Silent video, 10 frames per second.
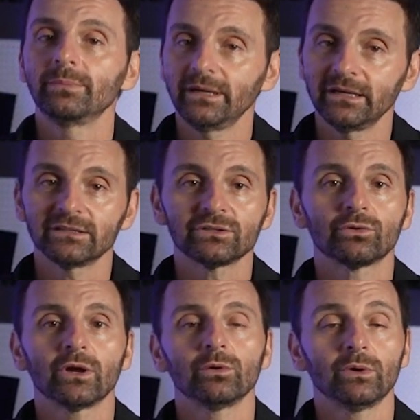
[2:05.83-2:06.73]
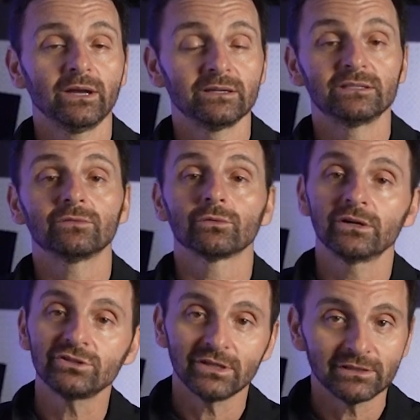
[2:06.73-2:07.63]
Pinning is a great way to
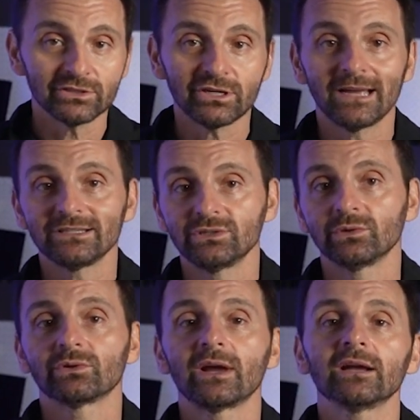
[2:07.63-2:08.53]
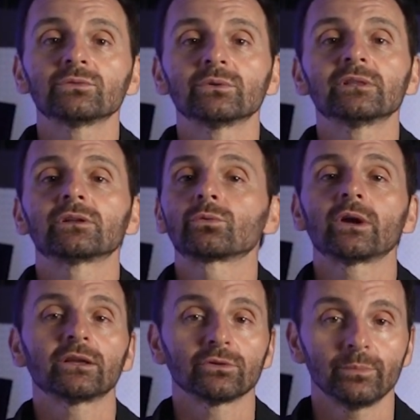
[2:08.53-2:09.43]
differentiate the chats you interact with on a
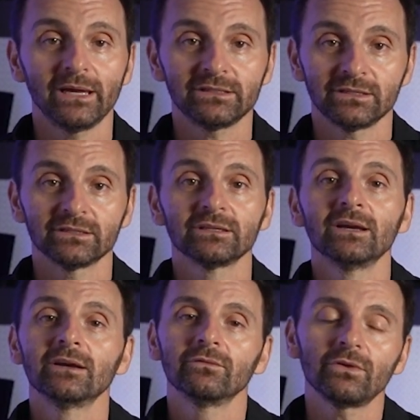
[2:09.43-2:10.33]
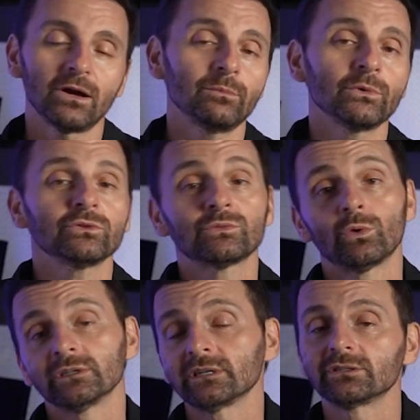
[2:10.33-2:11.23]
regular basis from those
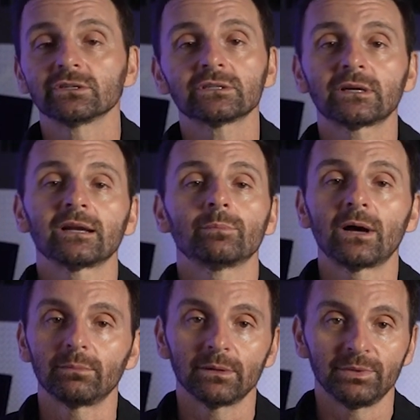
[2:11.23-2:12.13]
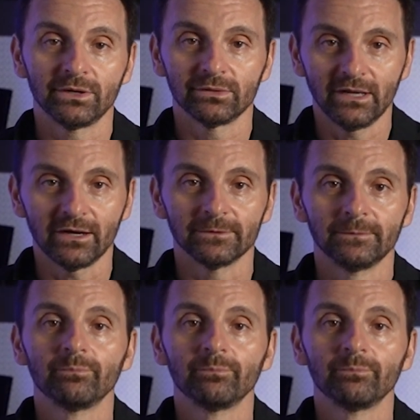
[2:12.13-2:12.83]
ones that just kind of pop up here and there.